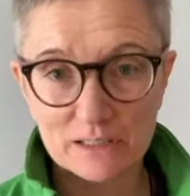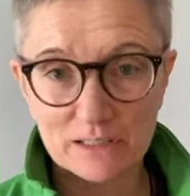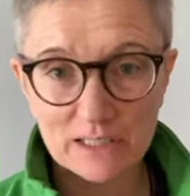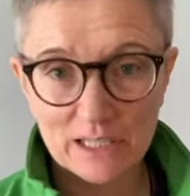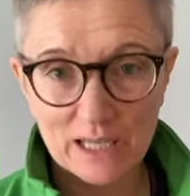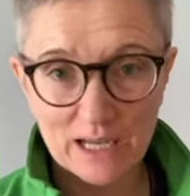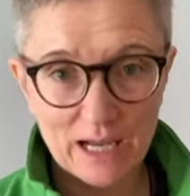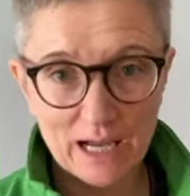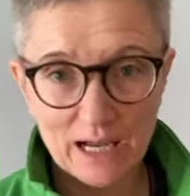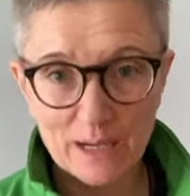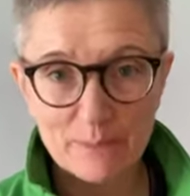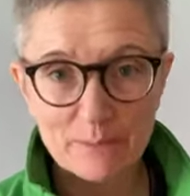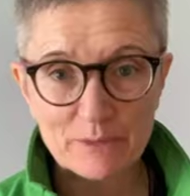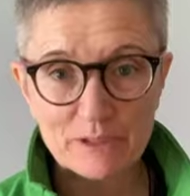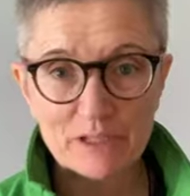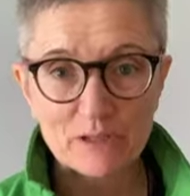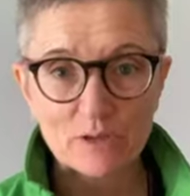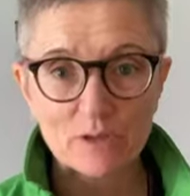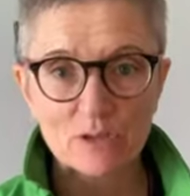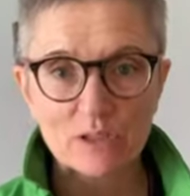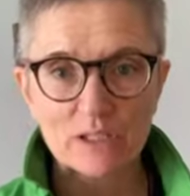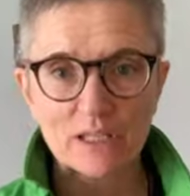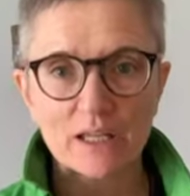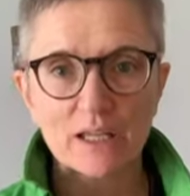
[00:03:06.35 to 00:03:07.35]
Yeah,
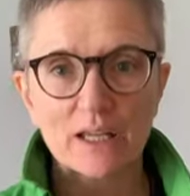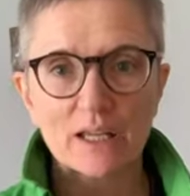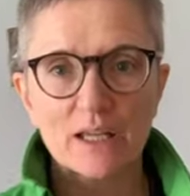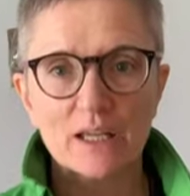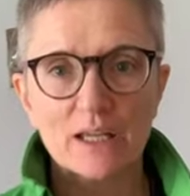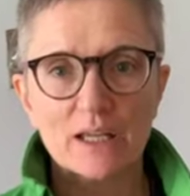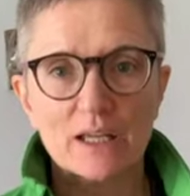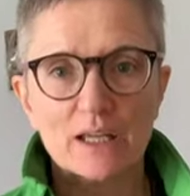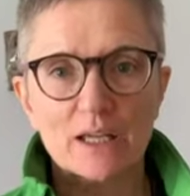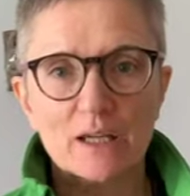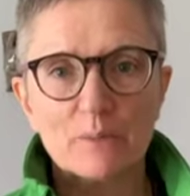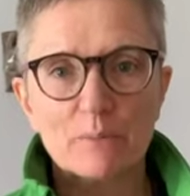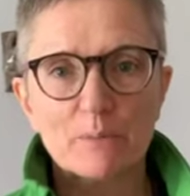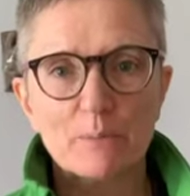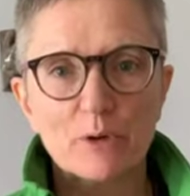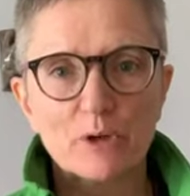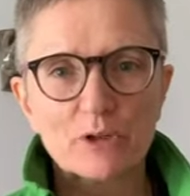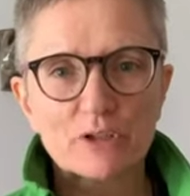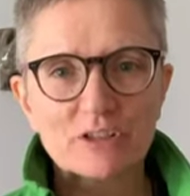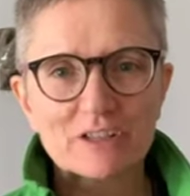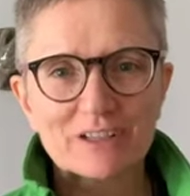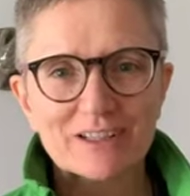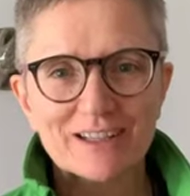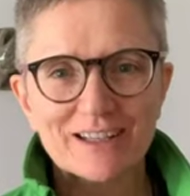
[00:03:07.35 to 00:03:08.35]
absolutely.
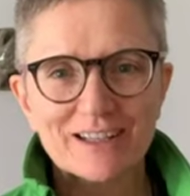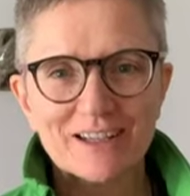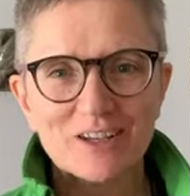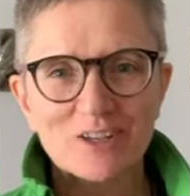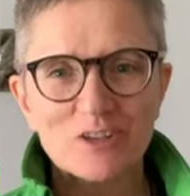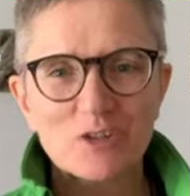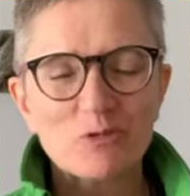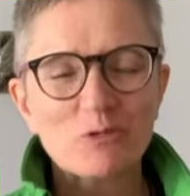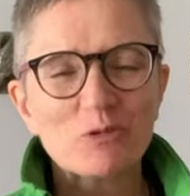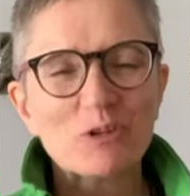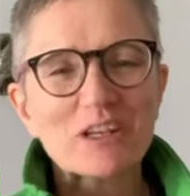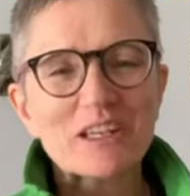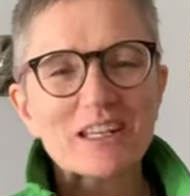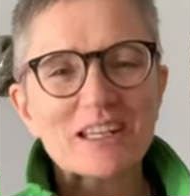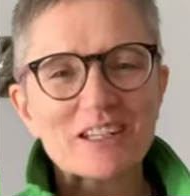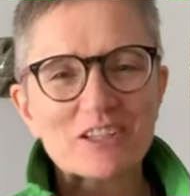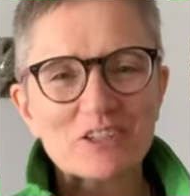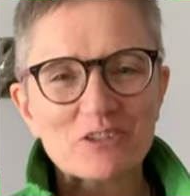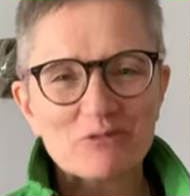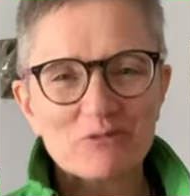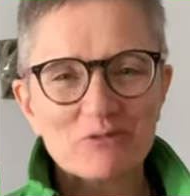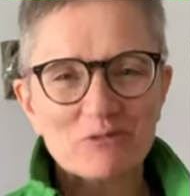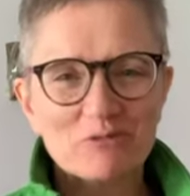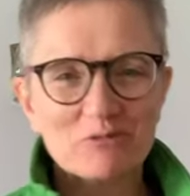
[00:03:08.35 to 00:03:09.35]
But you only
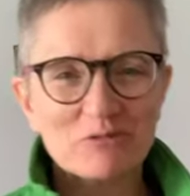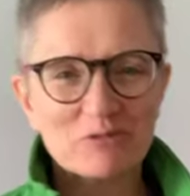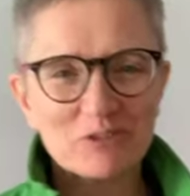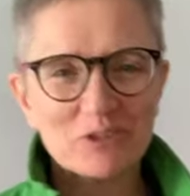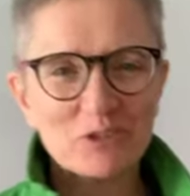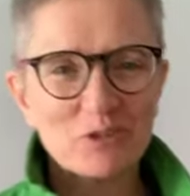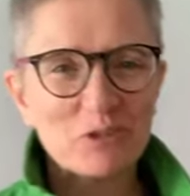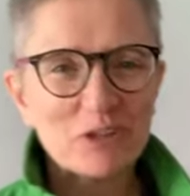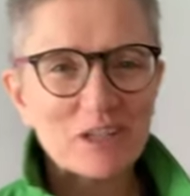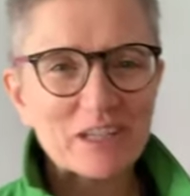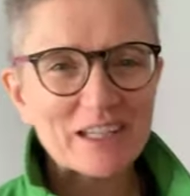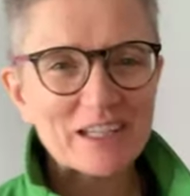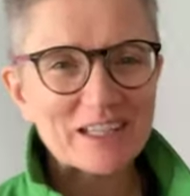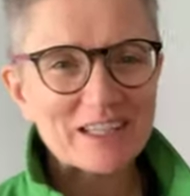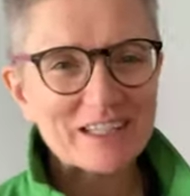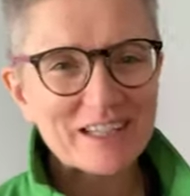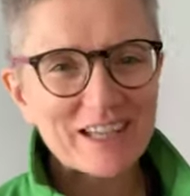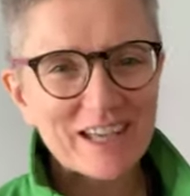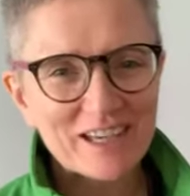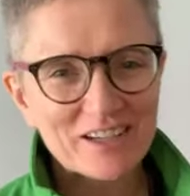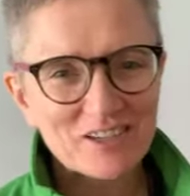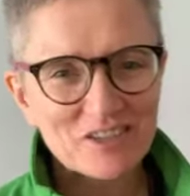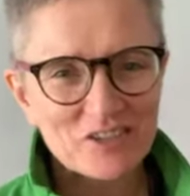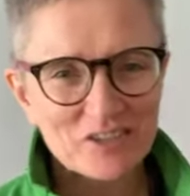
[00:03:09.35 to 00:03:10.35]
need to
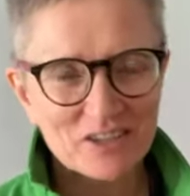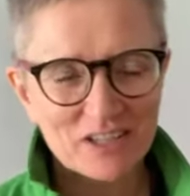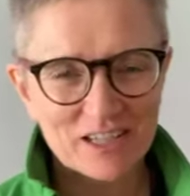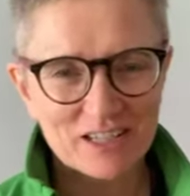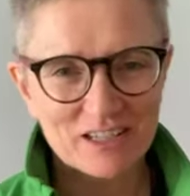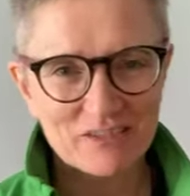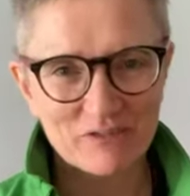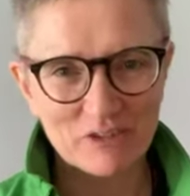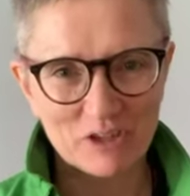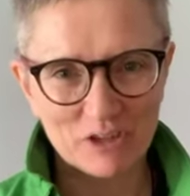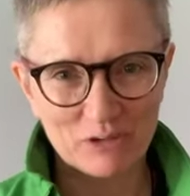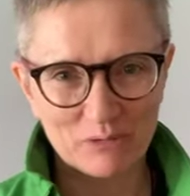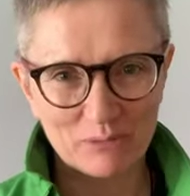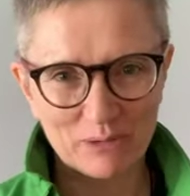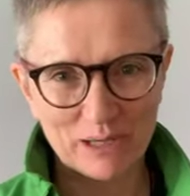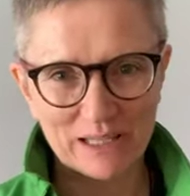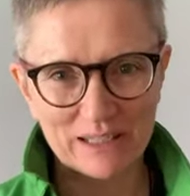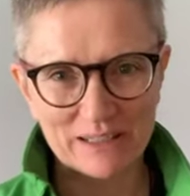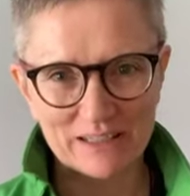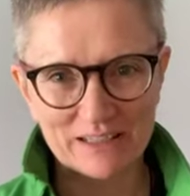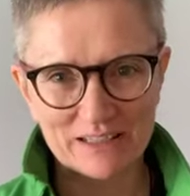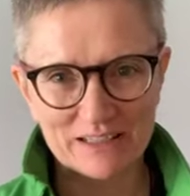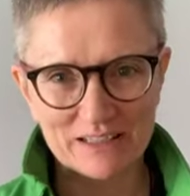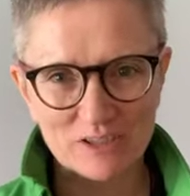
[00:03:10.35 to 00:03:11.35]
exercise for your
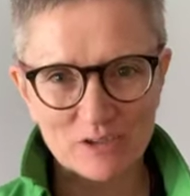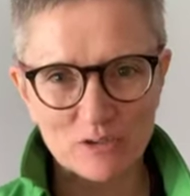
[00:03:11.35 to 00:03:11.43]
wellness.